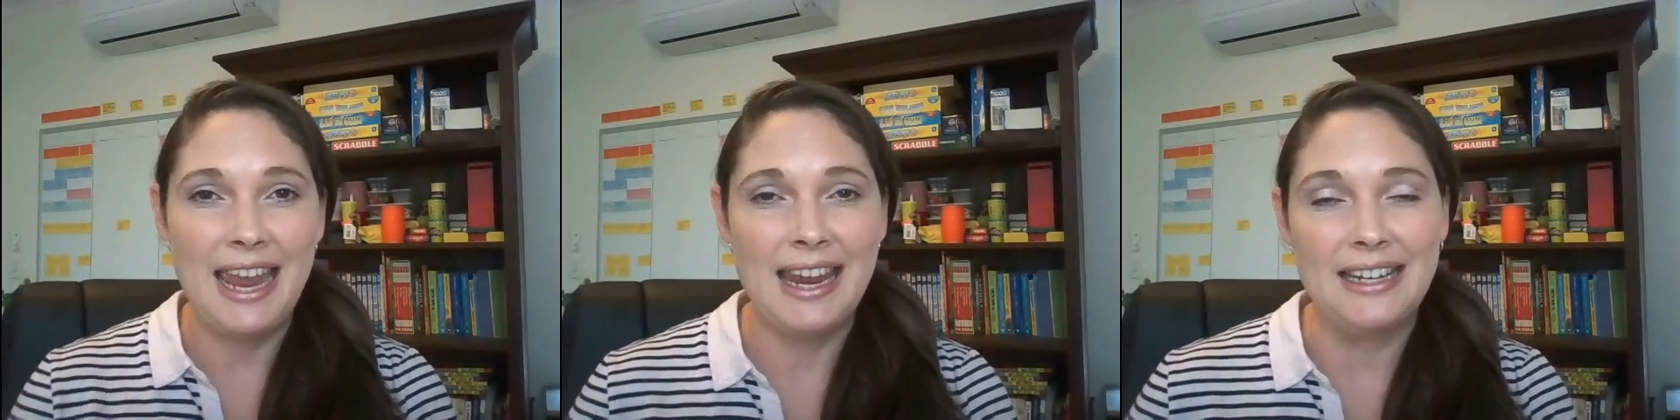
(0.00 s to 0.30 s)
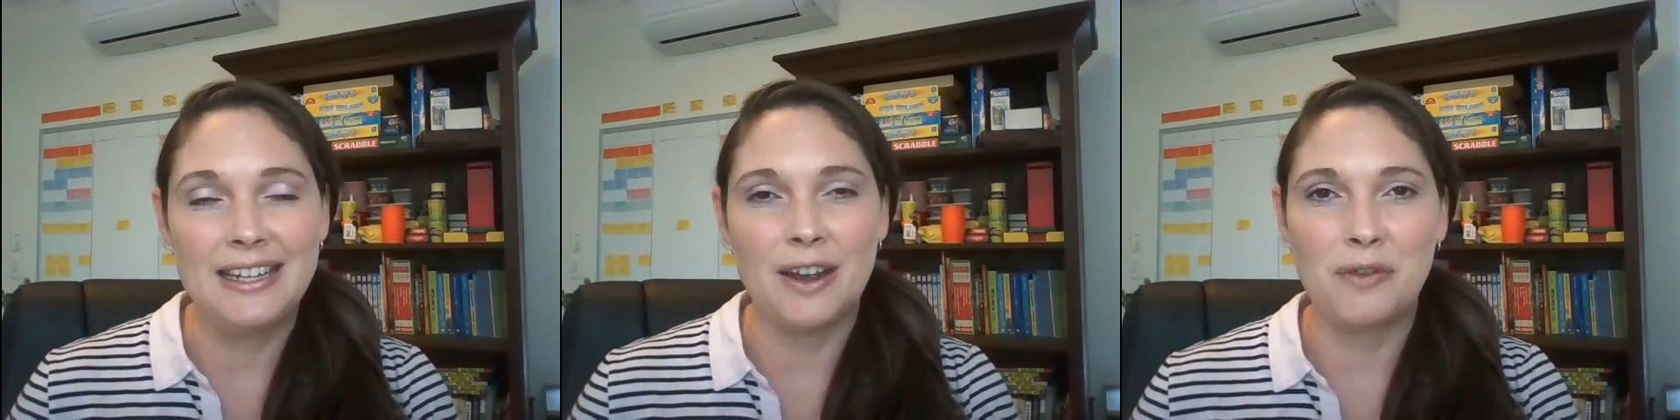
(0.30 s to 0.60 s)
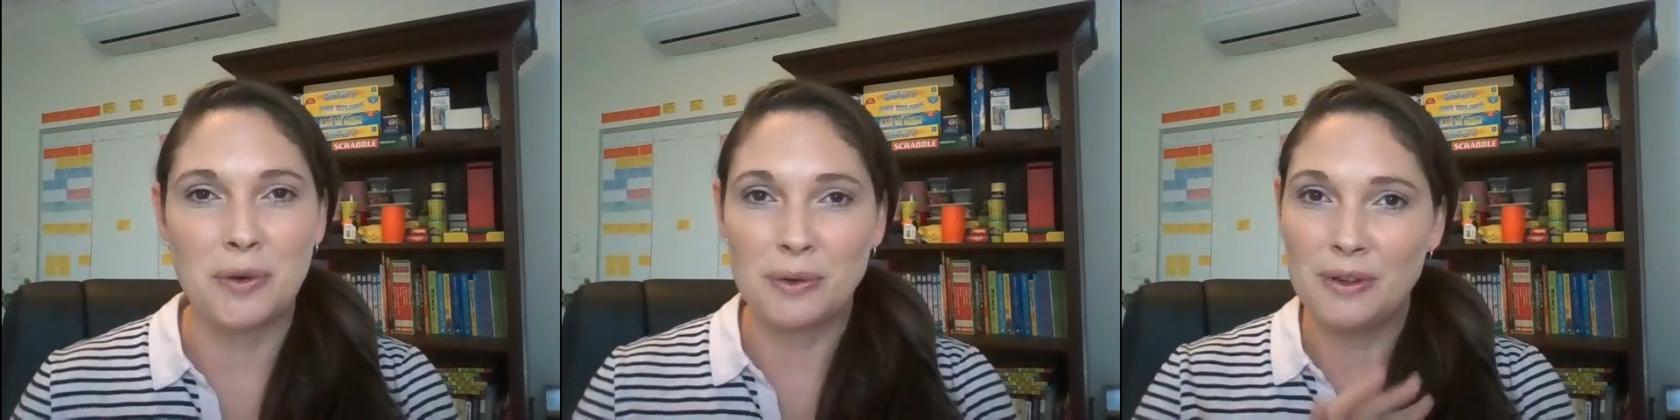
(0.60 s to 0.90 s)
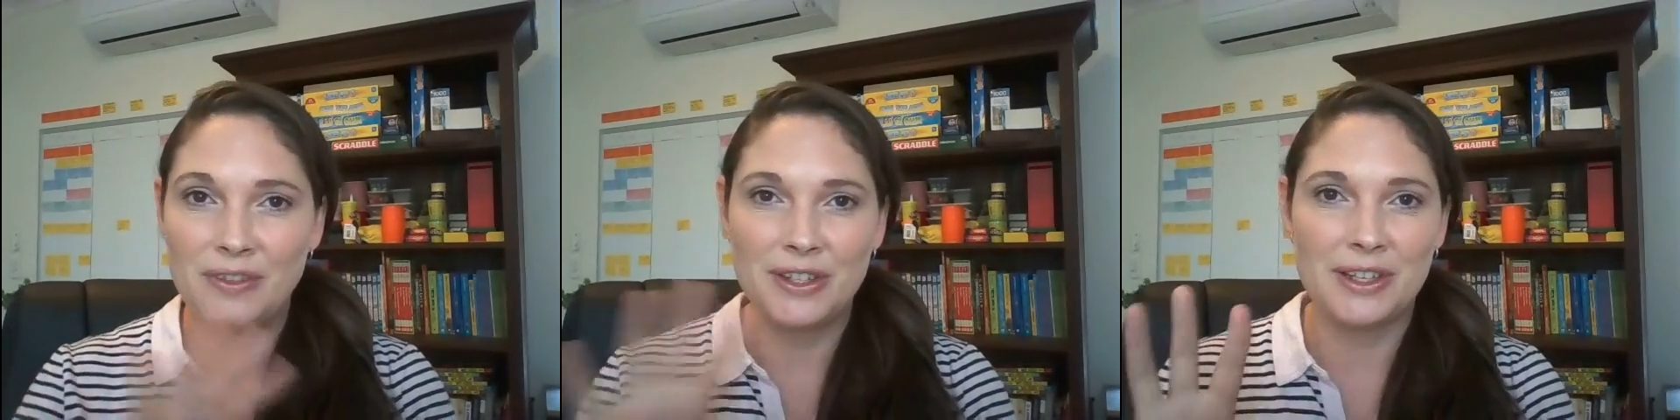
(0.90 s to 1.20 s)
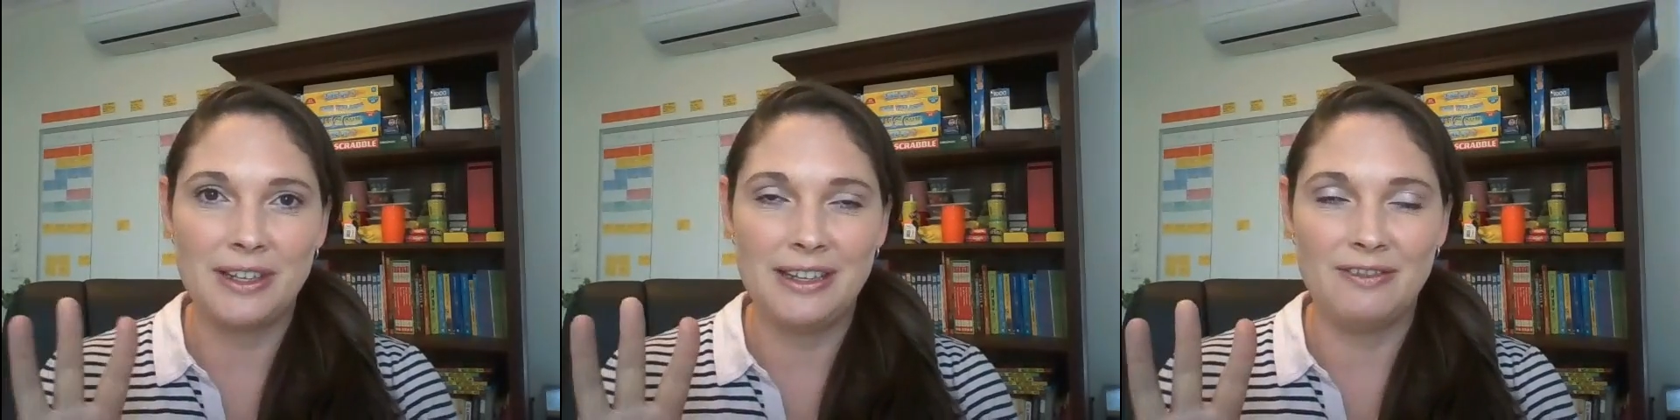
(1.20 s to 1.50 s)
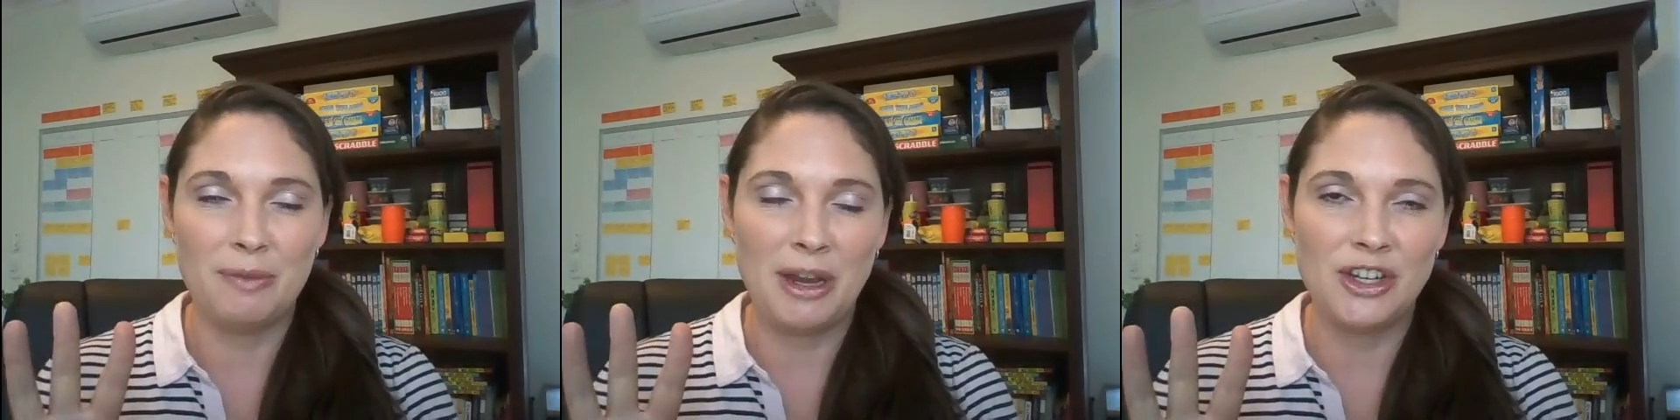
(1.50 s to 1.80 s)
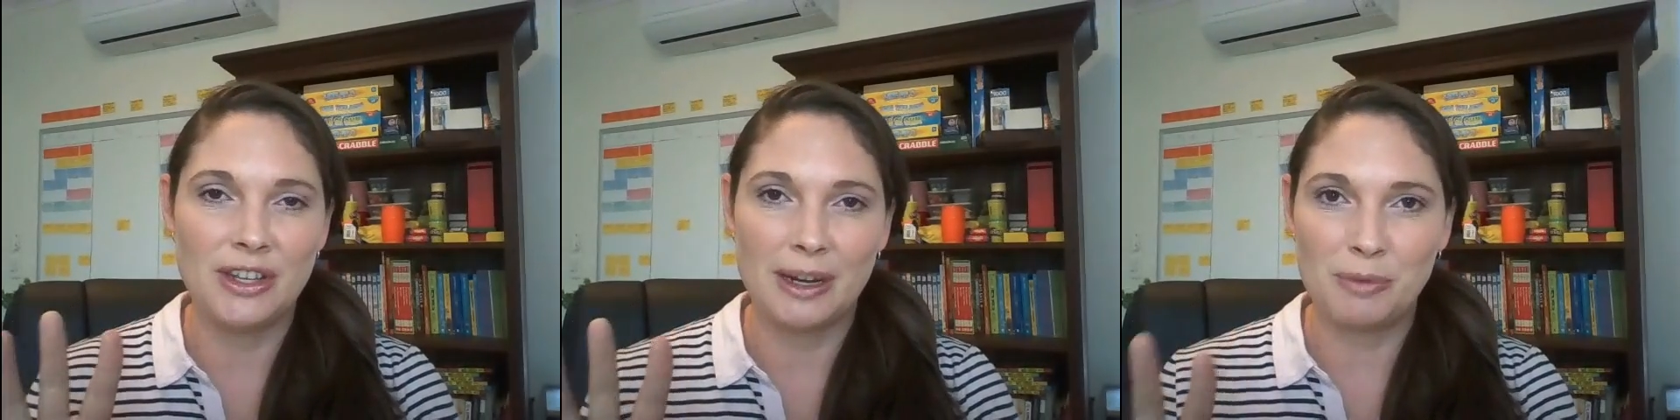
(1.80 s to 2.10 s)
to the end, I've got all of the
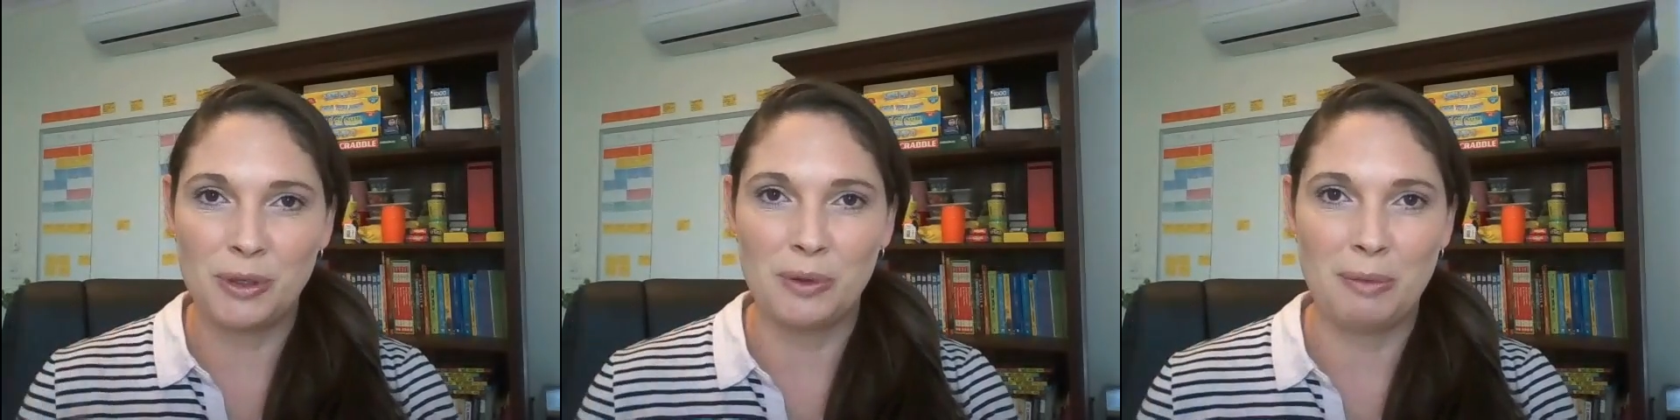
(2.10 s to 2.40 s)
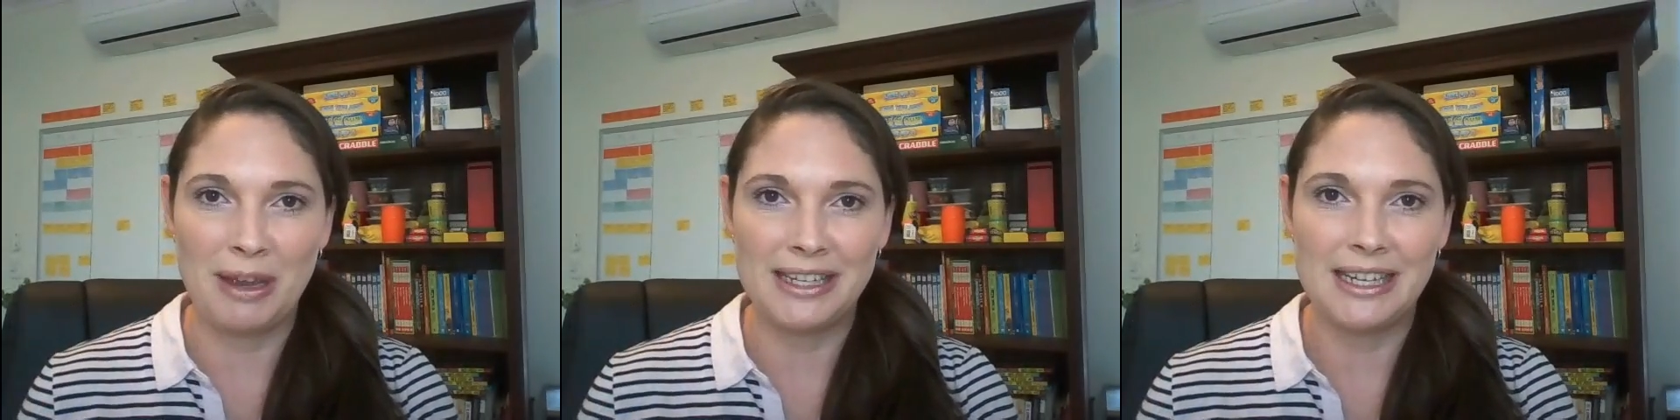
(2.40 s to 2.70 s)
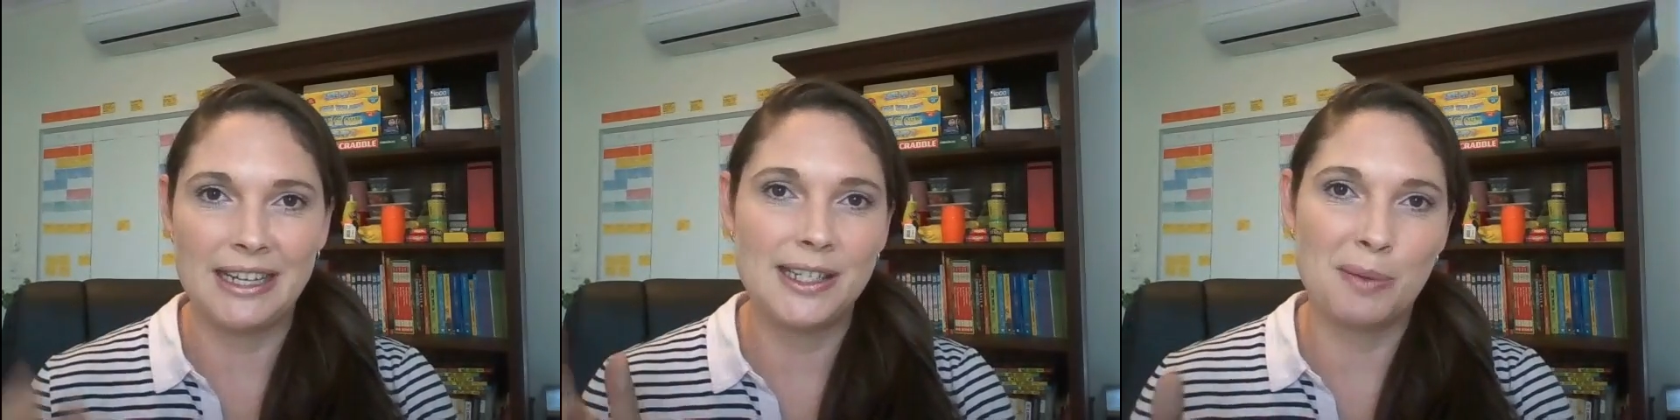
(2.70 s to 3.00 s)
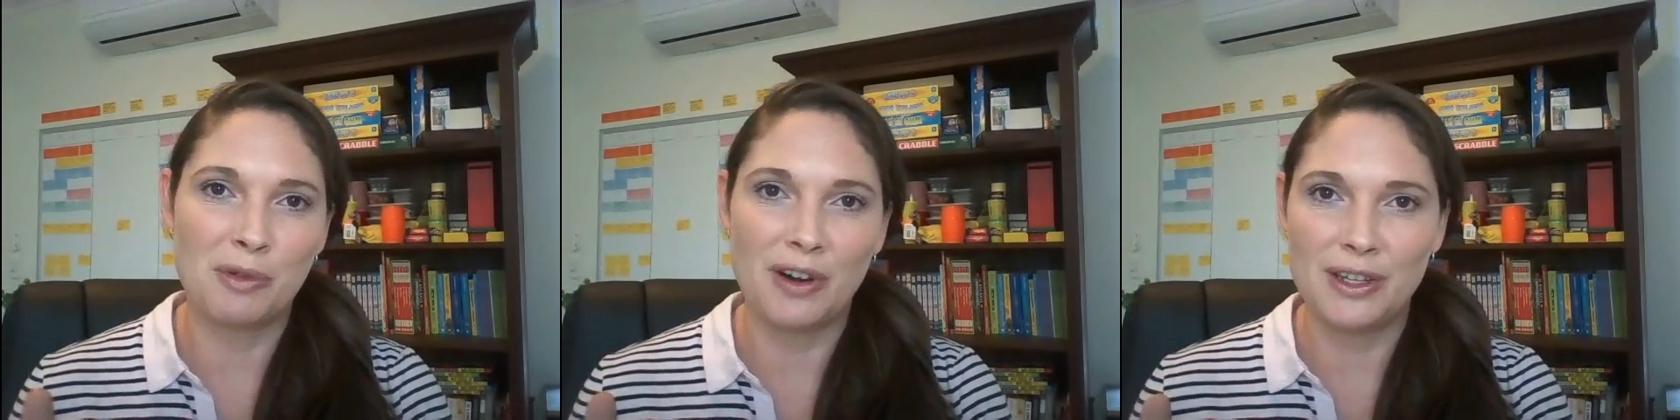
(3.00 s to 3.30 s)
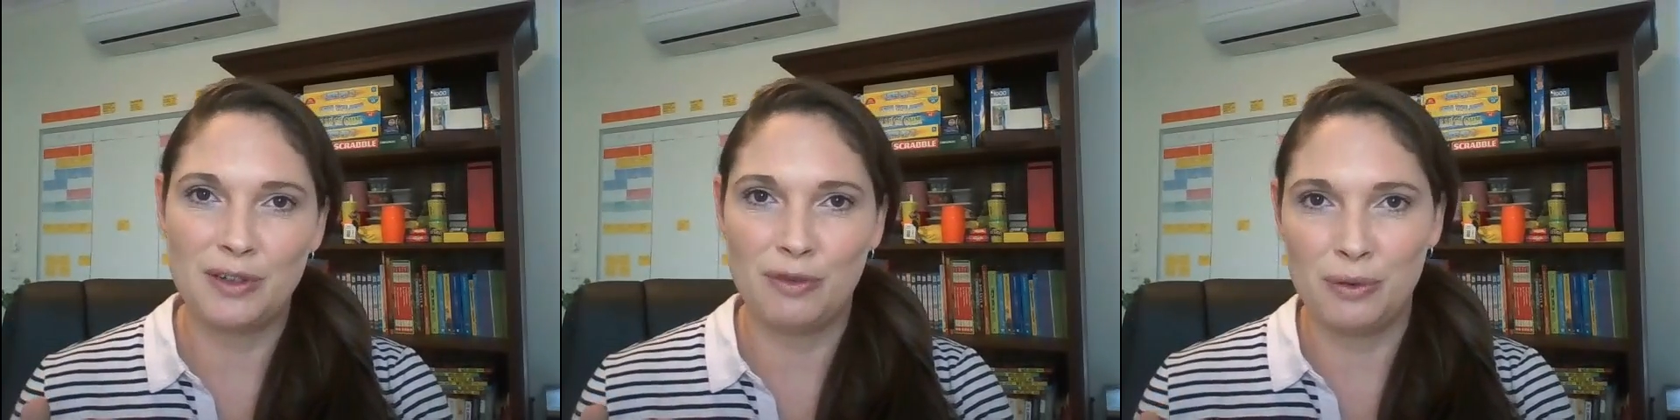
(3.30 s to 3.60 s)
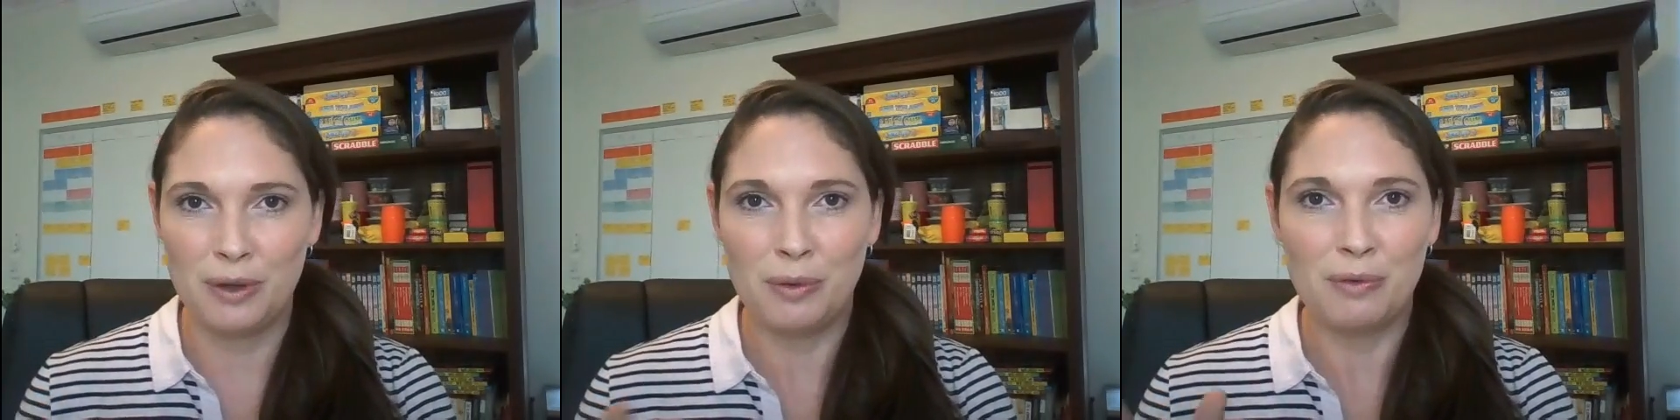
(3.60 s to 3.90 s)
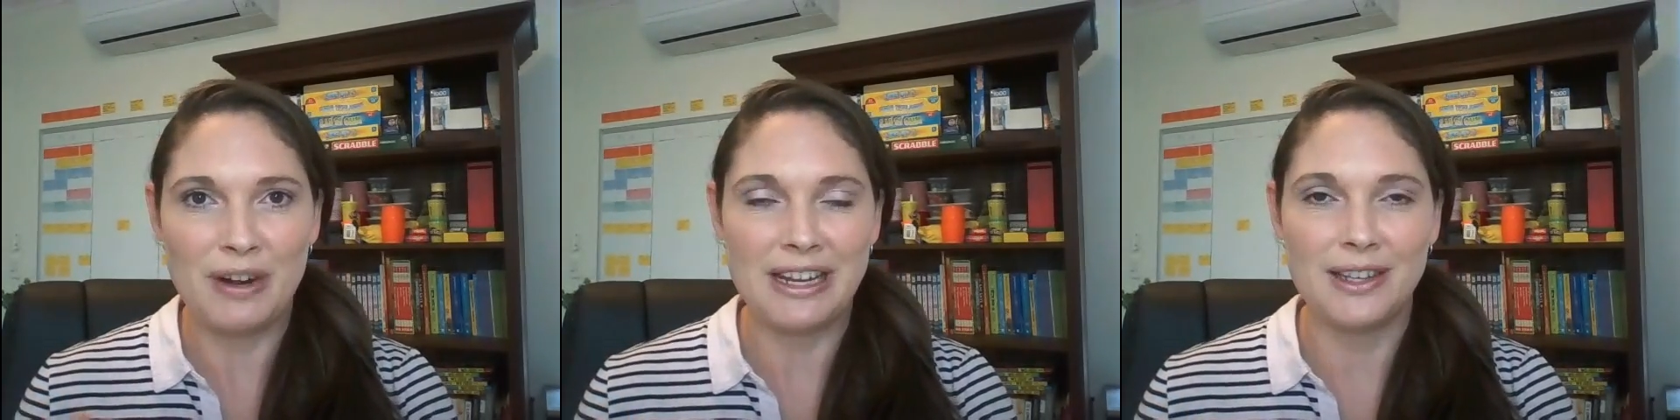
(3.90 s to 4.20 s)
information that I'm talking about today summarized for you
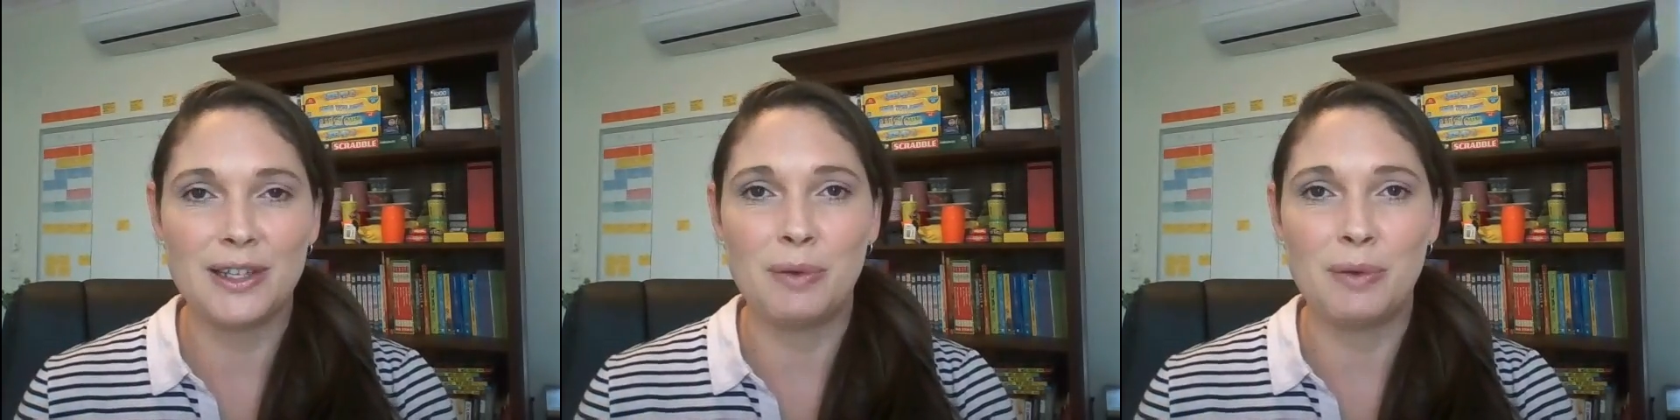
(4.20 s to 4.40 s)
already,